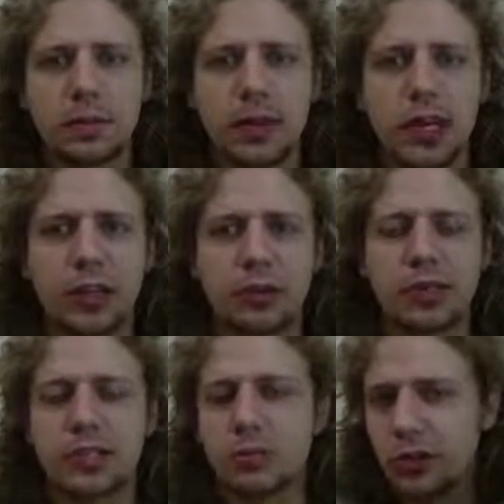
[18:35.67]
And the
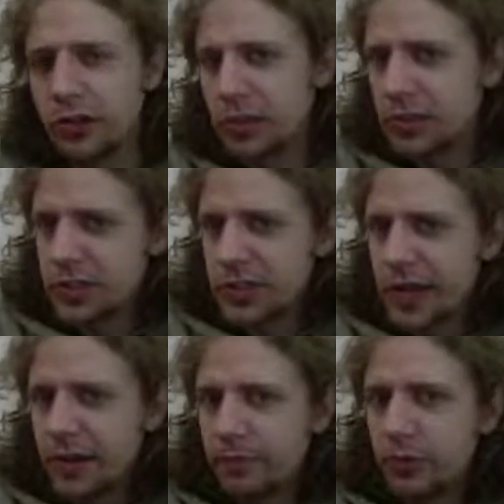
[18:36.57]
reason I'm showing you this is
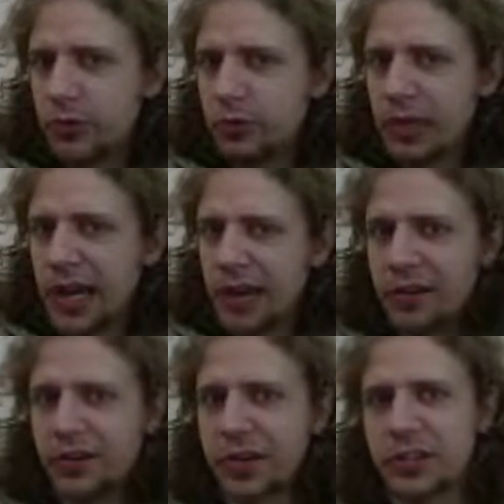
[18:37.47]
that we
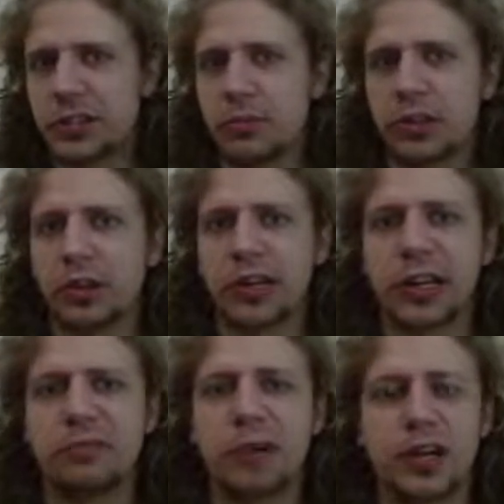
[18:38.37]
have a similar
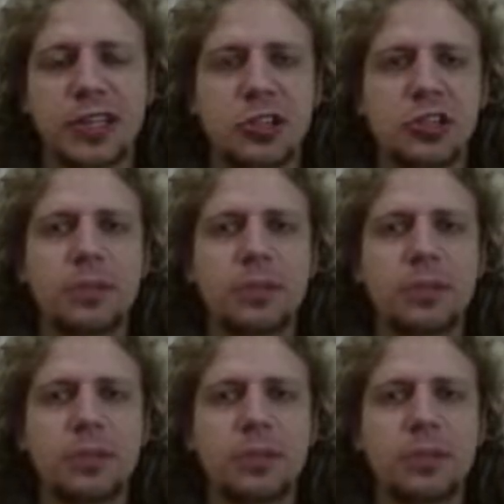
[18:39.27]
kind of pawn tension,